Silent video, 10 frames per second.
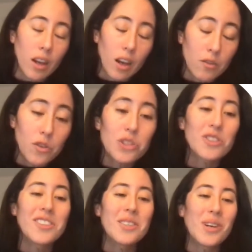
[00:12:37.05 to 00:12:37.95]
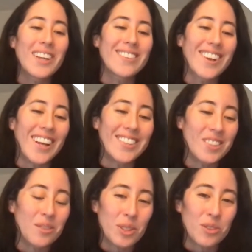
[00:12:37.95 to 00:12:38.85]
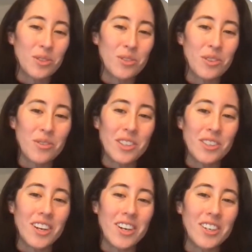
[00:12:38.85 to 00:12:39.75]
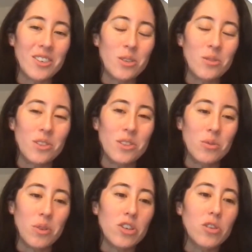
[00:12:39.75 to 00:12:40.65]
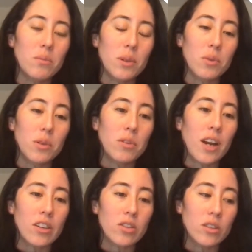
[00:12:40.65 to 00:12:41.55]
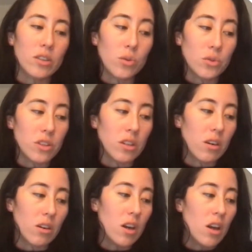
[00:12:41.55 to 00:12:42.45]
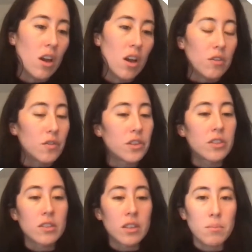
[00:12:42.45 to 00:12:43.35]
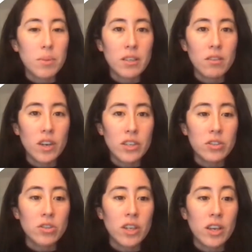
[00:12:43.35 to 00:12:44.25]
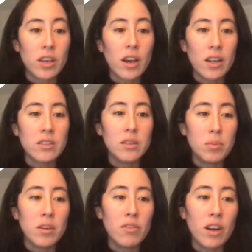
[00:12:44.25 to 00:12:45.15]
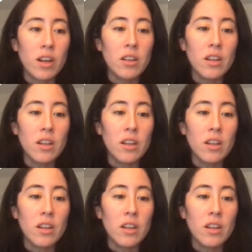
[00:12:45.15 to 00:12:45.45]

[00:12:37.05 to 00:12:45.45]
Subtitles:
unfortunately we had to cancel because of the entire COVID situation, but we were actually hosting our first Impact Investor Day at EPFL.